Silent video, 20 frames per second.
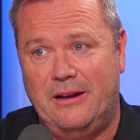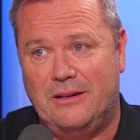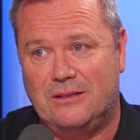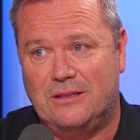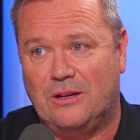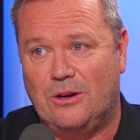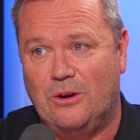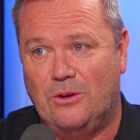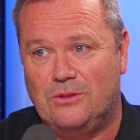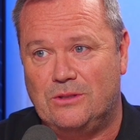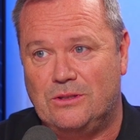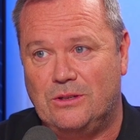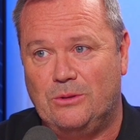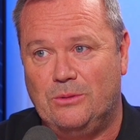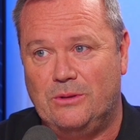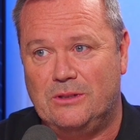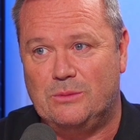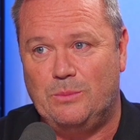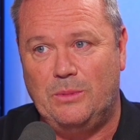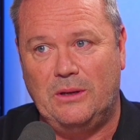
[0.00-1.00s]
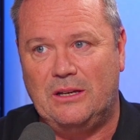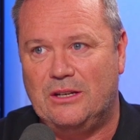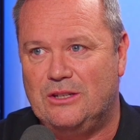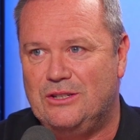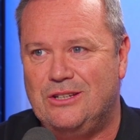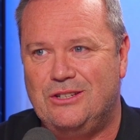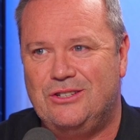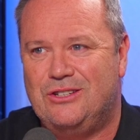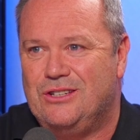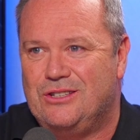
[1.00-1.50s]
as a consequence
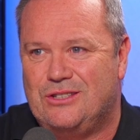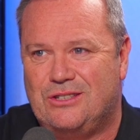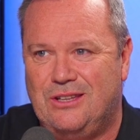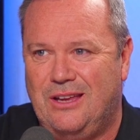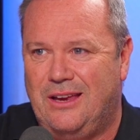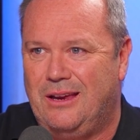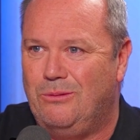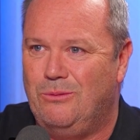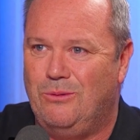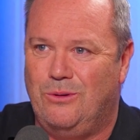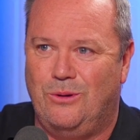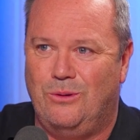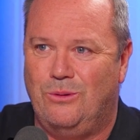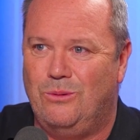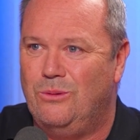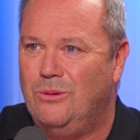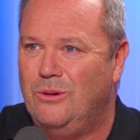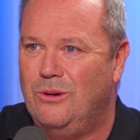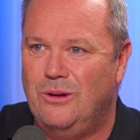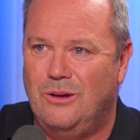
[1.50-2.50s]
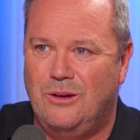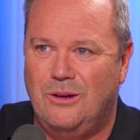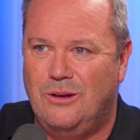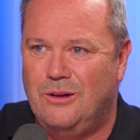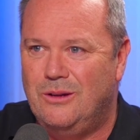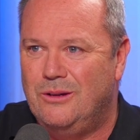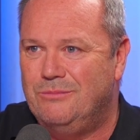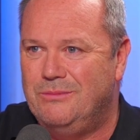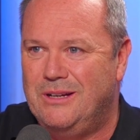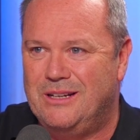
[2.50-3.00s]
because you just think, well,
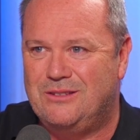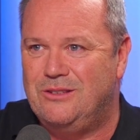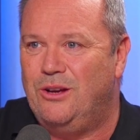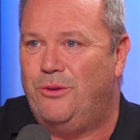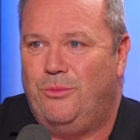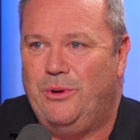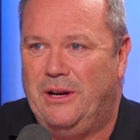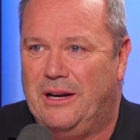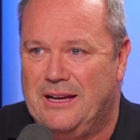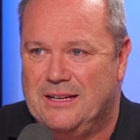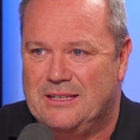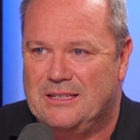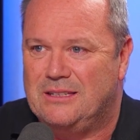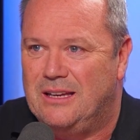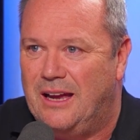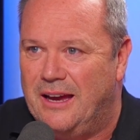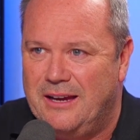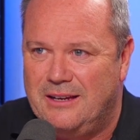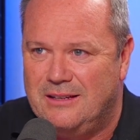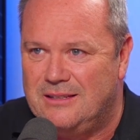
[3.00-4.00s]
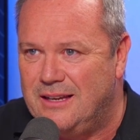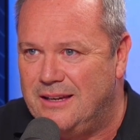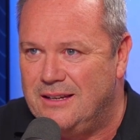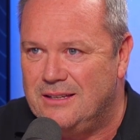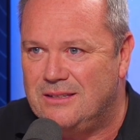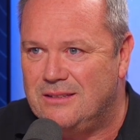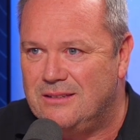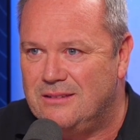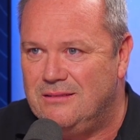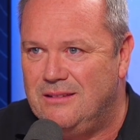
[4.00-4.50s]
it's not really a staying
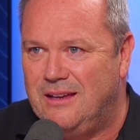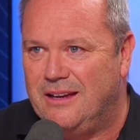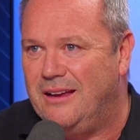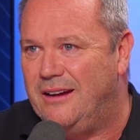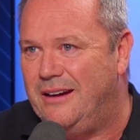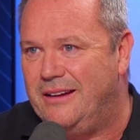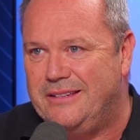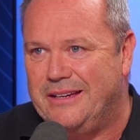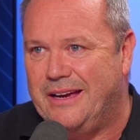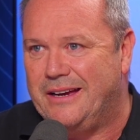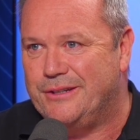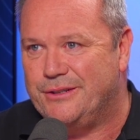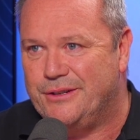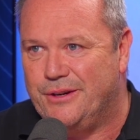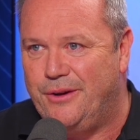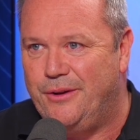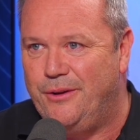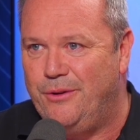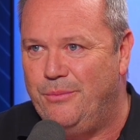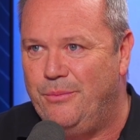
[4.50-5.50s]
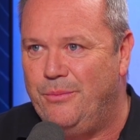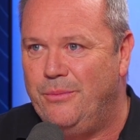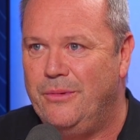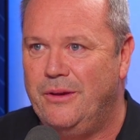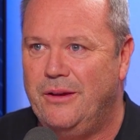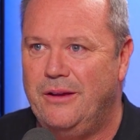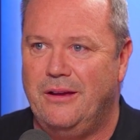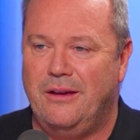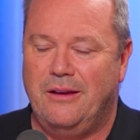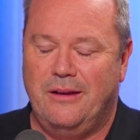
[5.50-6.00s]
test. They're going to dash home.
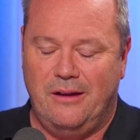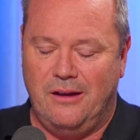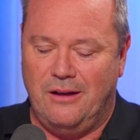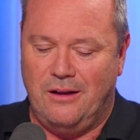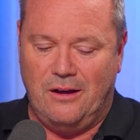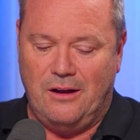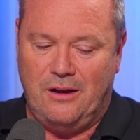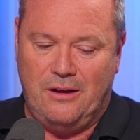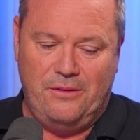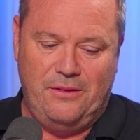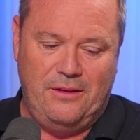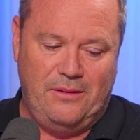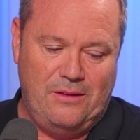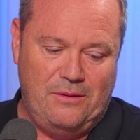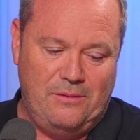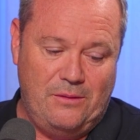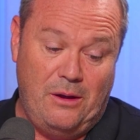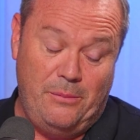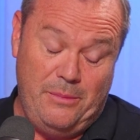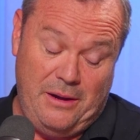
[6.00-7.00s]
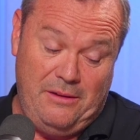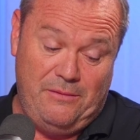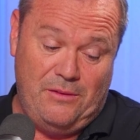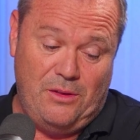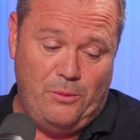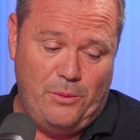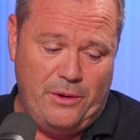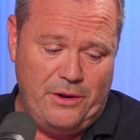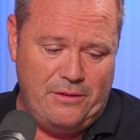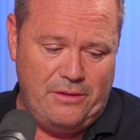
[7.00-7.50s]
I think even
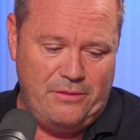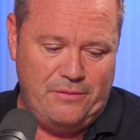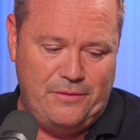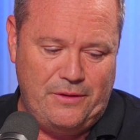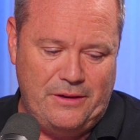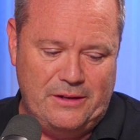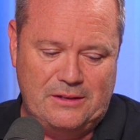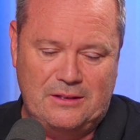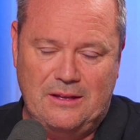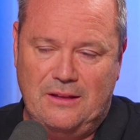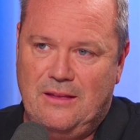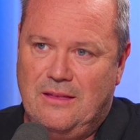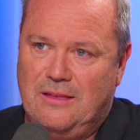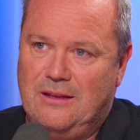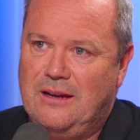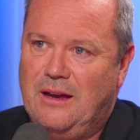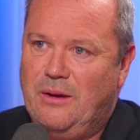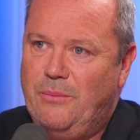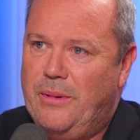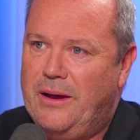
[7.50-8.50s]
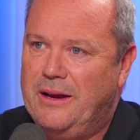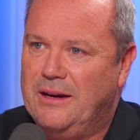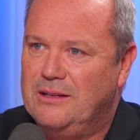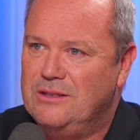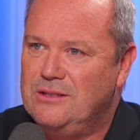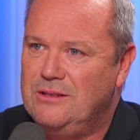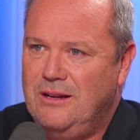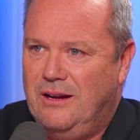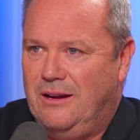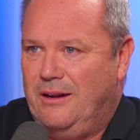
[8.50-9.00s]
the winner of the first the other day,
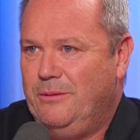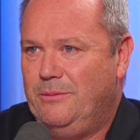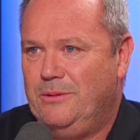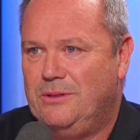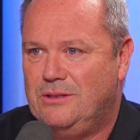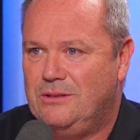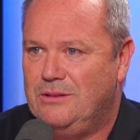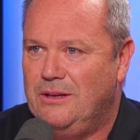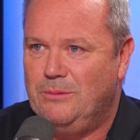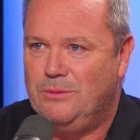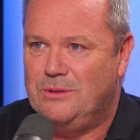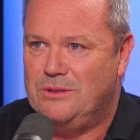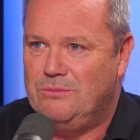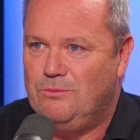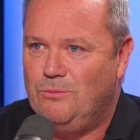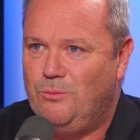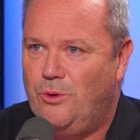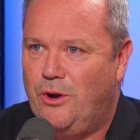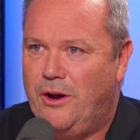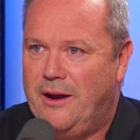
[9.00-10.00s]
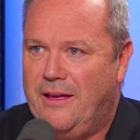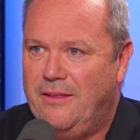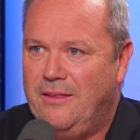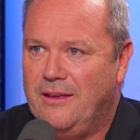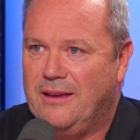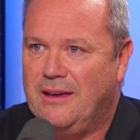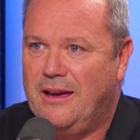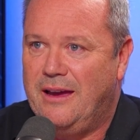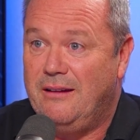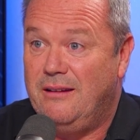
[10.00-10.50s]
Bankers, it was right out
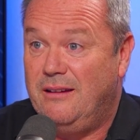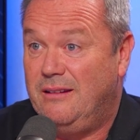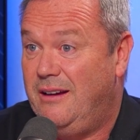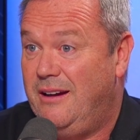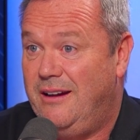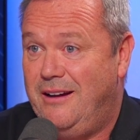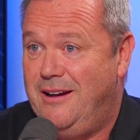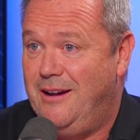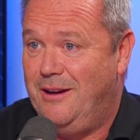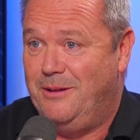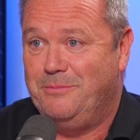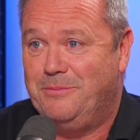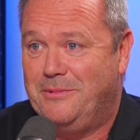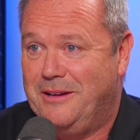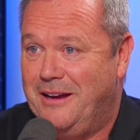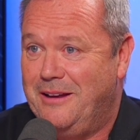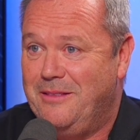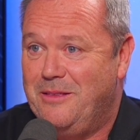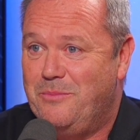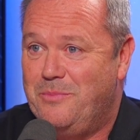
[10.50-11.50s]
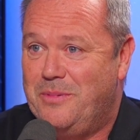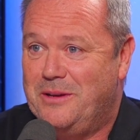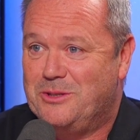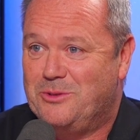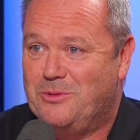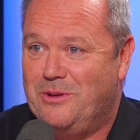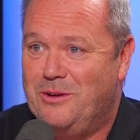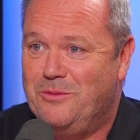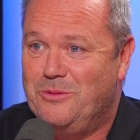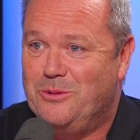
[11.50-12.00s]
the gate and it ended up getting the
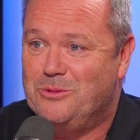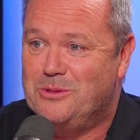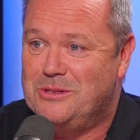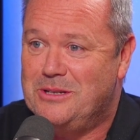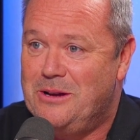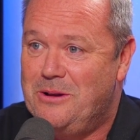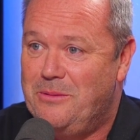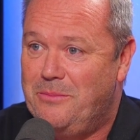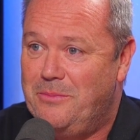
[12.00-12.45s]
best run of all time.